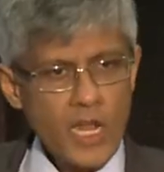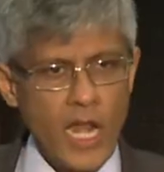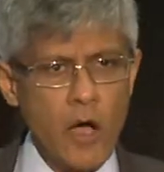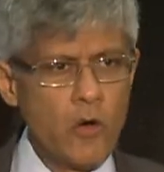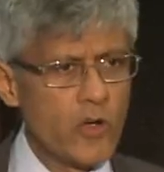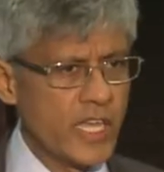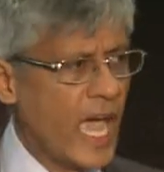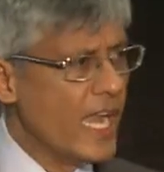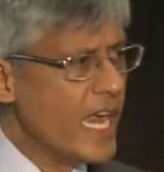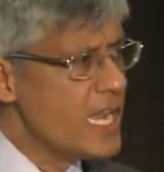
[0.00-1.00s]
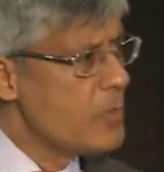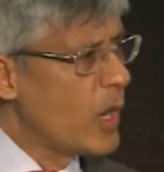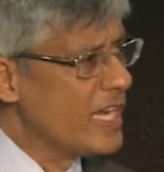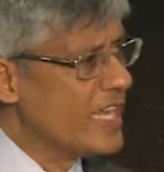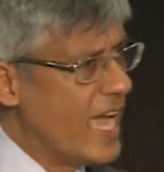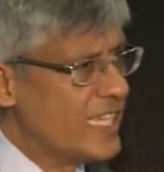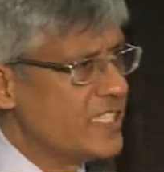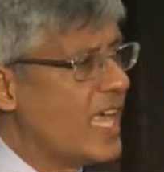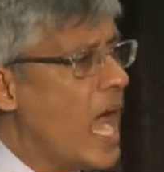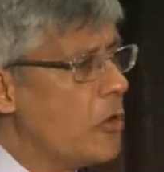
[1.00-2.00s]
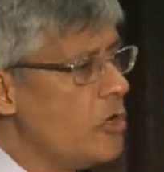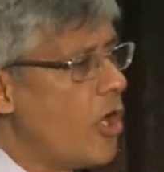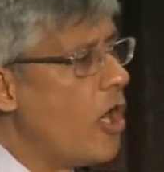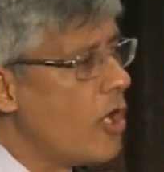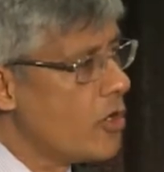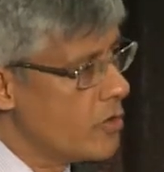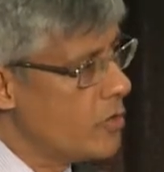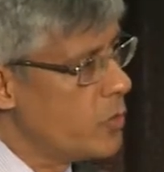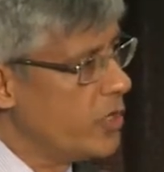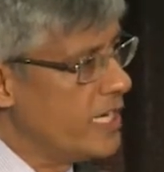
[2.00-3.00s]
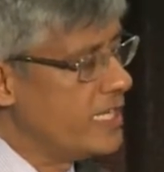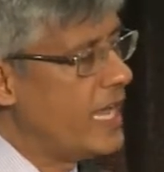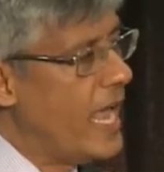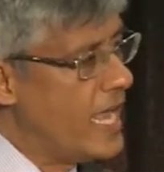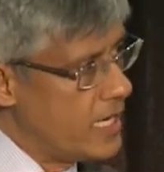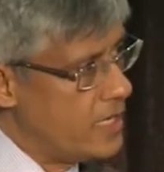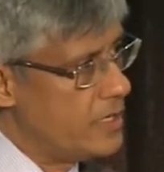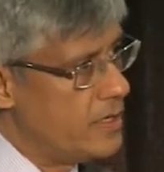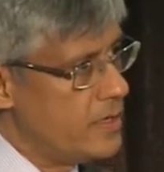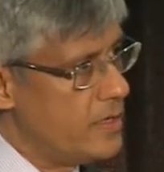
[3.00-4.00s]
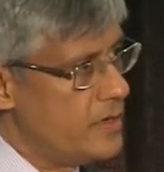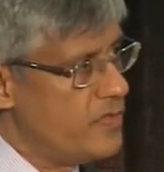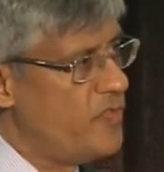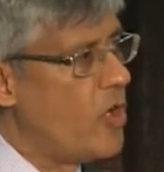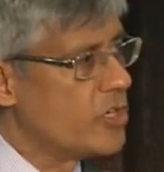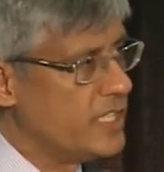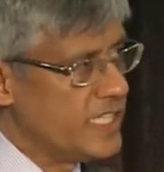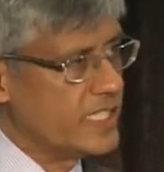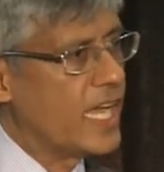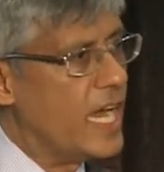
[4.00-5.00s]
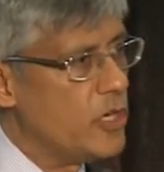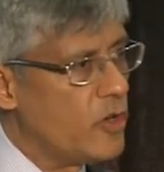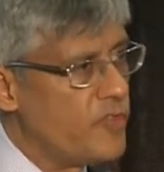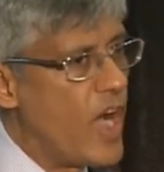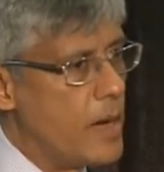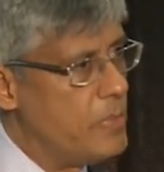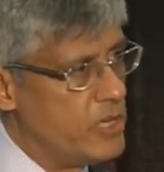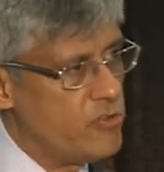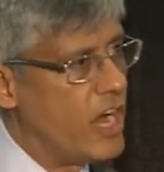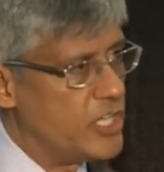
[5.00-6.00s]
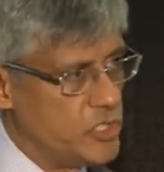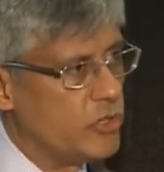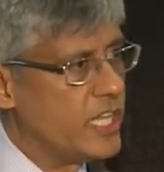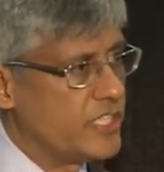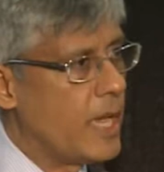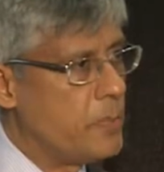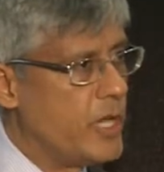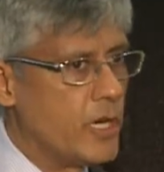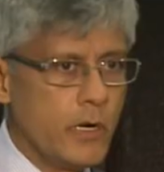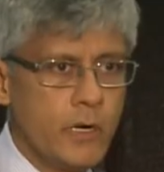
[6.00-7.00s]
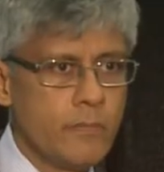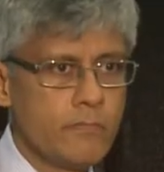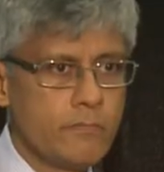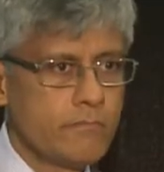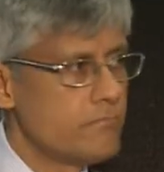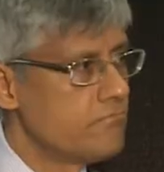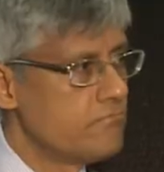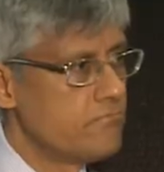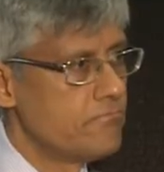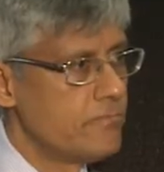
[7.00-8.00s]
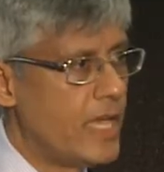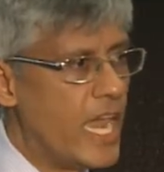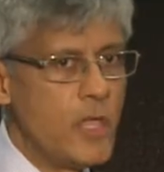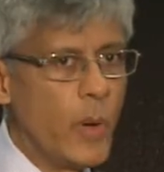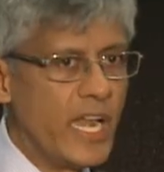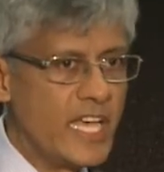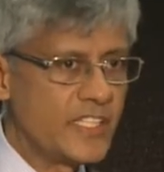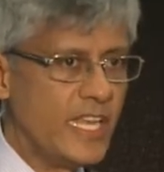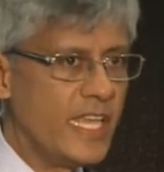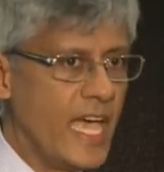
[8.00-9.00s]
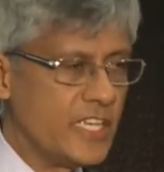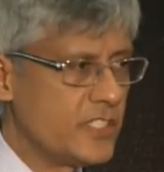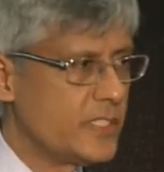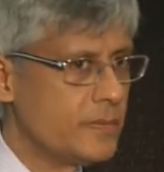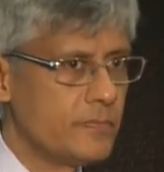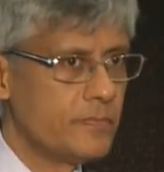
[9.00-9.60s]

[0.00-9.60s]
Now, can anyone guess how long would it take for this kind of arbitrage to disappear? Anyone has any guess?